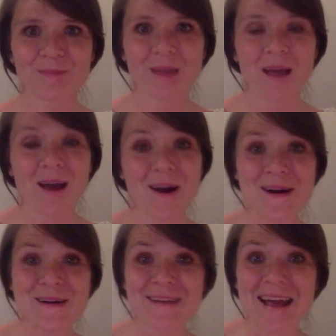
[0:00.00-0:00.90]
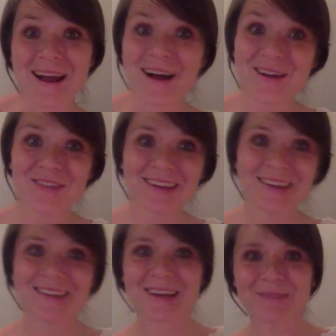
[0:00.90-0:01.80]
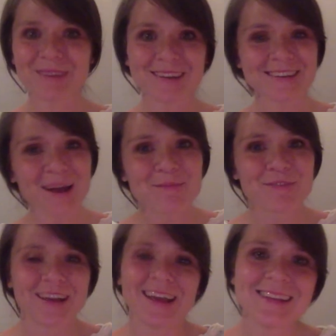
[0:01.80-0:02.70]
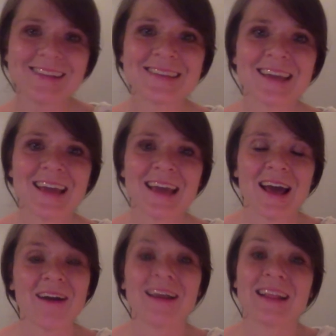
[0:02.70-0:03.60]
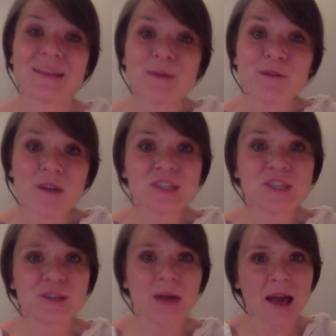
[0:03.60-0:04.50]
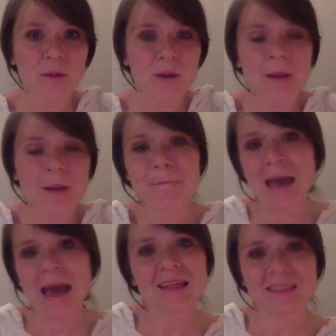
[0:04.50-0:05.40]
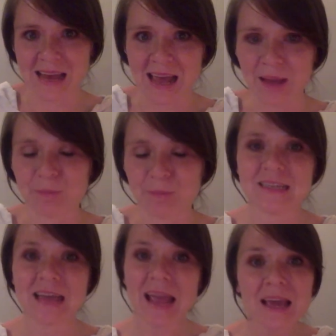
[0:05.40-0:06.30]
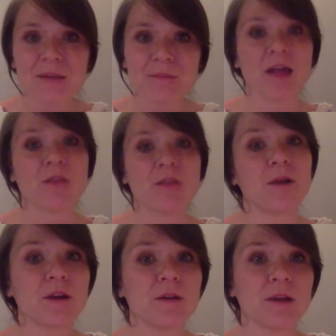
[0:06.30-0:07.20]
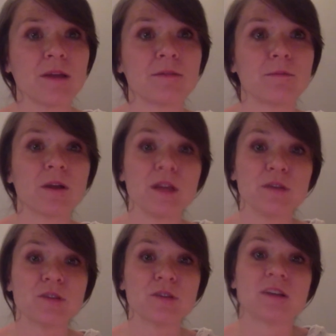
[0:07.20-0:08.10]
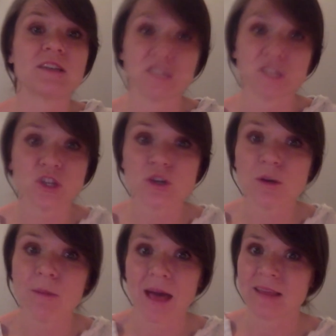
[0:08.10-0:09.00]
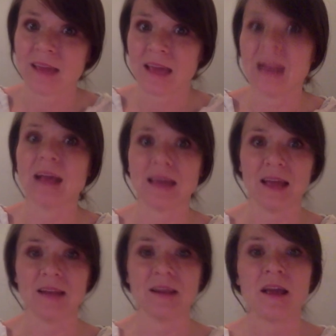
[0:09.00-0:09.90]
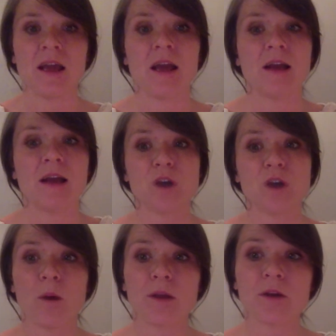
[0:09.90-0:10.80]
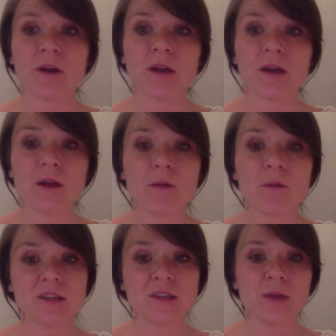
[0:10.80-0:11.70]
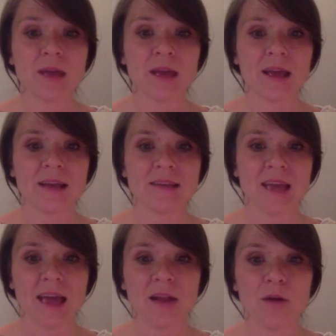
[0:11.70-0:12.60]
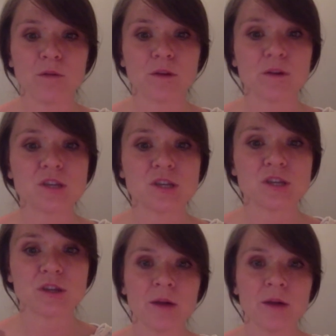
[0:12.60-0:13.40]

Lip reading: All right, all finished up. Good job, friends. All right, let's move on to our math time. Today in math, we're going to use our digital math kit again. So what you're going to want to do is head over to